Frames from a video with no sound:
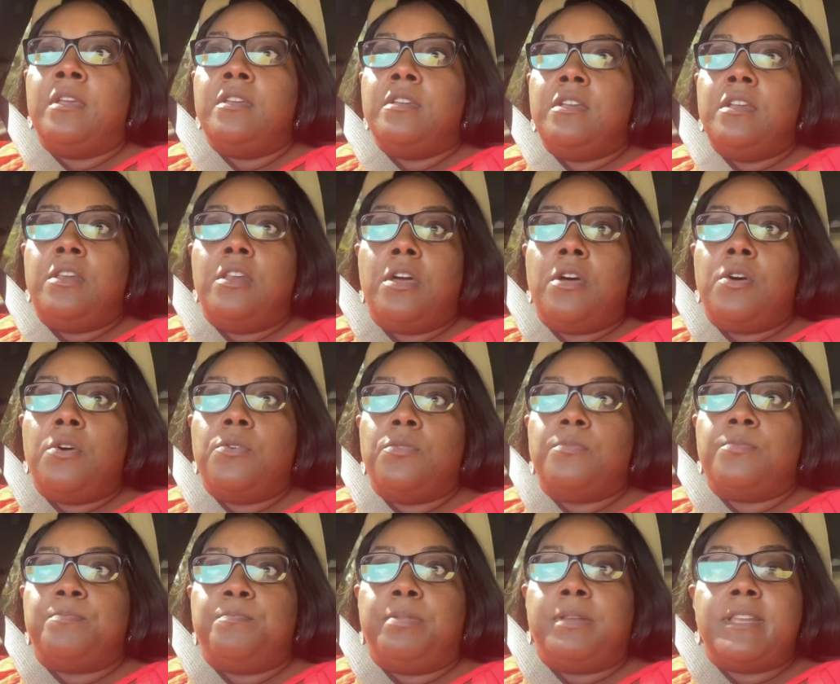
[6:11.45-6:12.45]
you
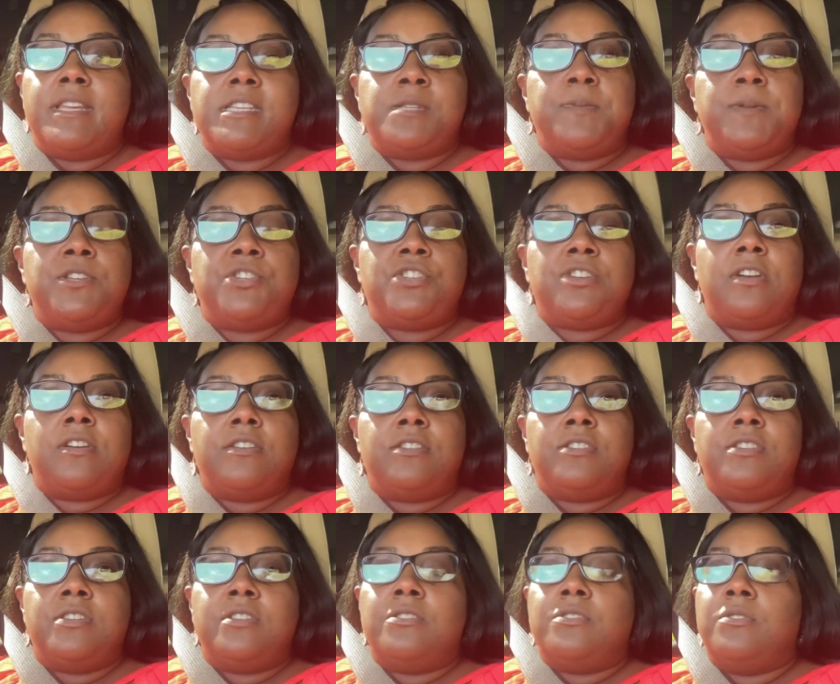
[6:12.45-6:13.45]
know, please be sure
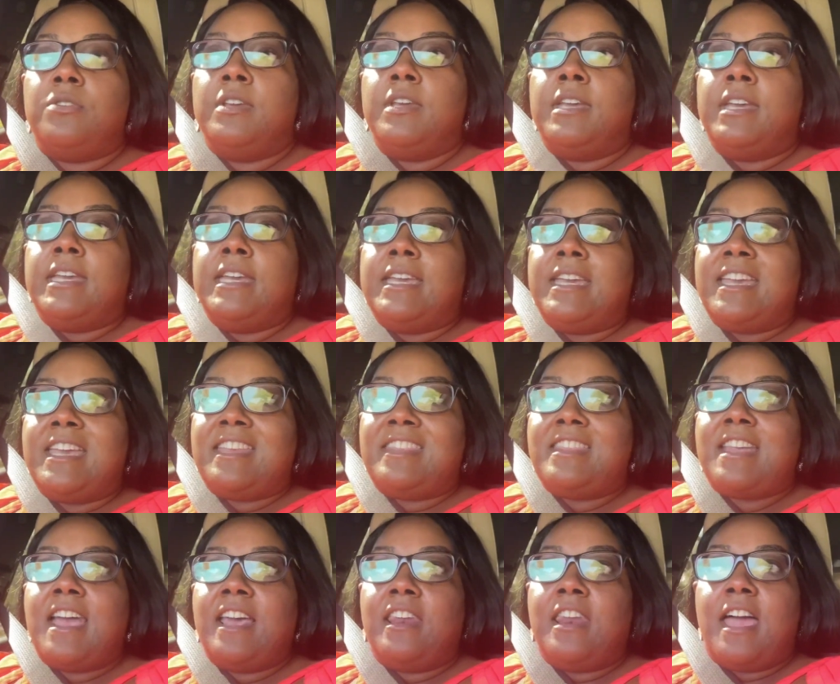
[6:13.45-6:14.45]
to
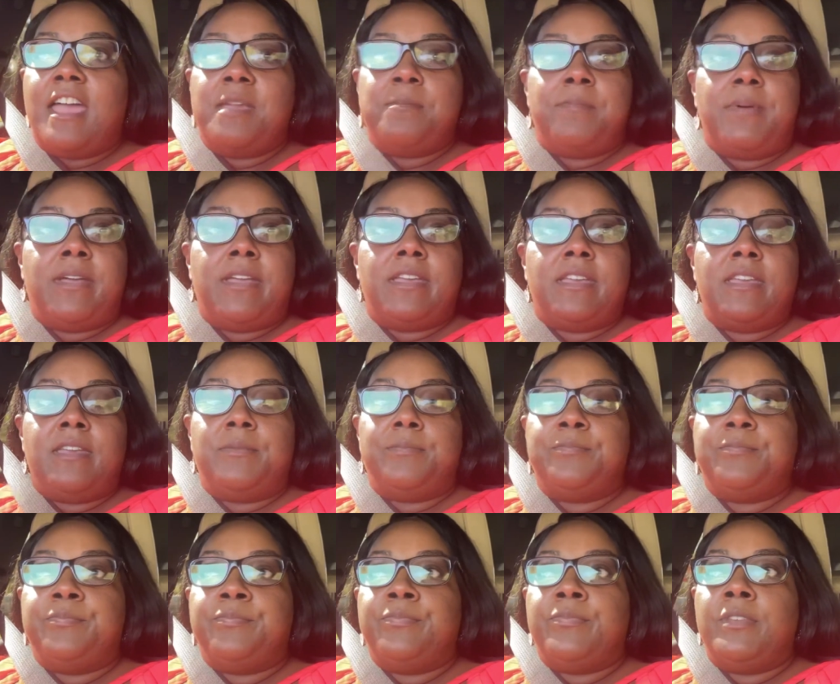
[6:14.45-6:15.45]
hit that like
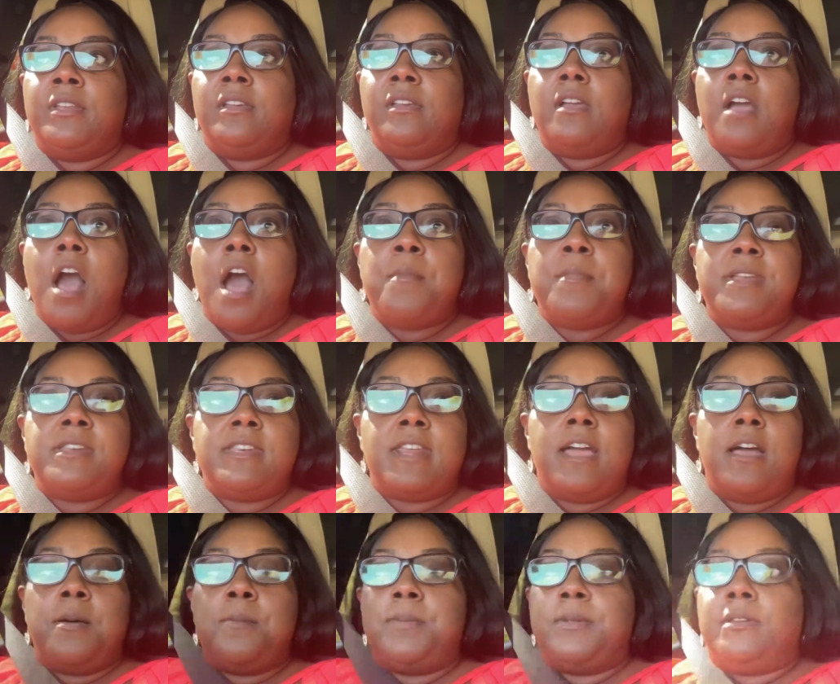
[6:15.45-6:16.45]
button, comment
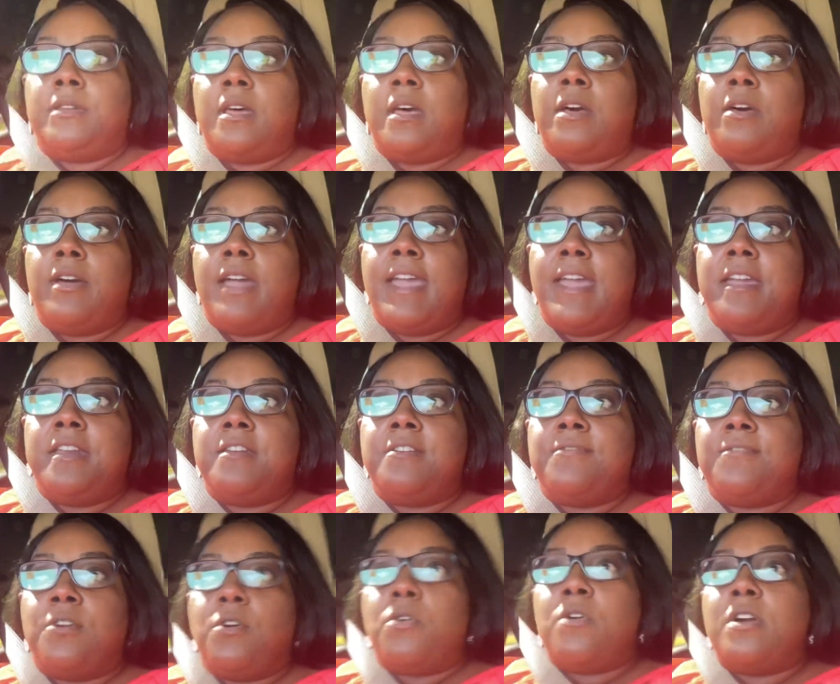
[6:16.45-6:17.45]
down below, and
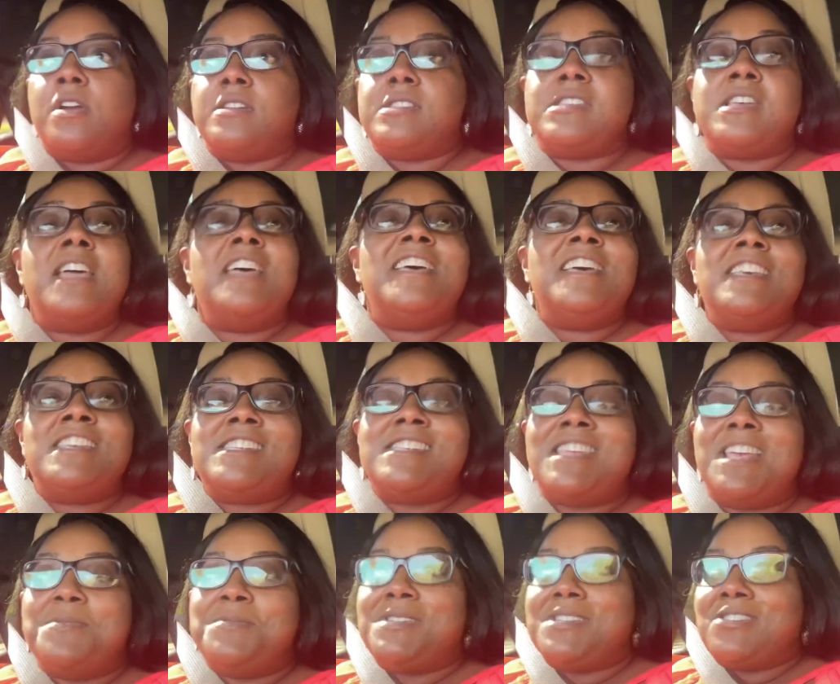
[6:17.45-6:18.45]
of course
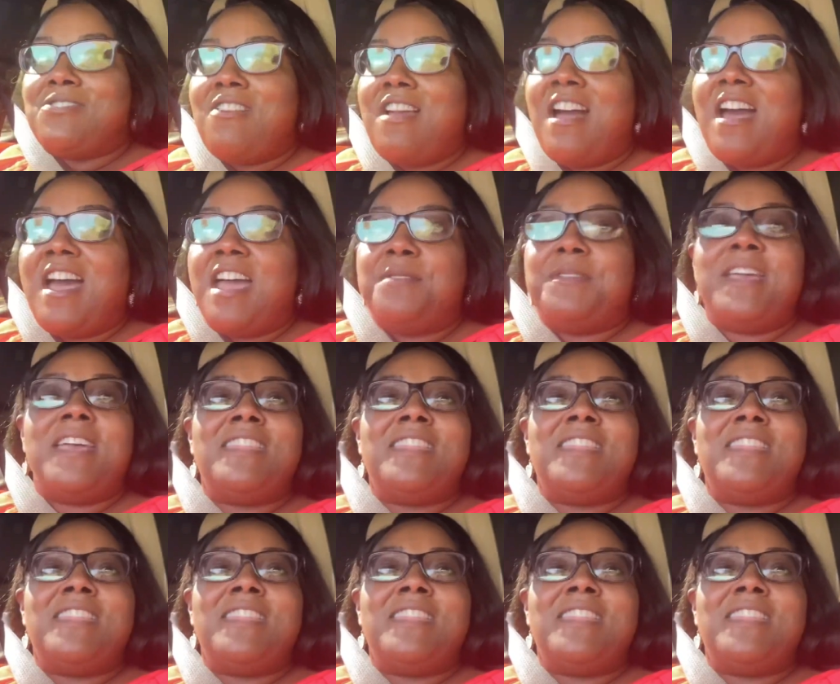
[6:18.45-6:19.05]
subscribe.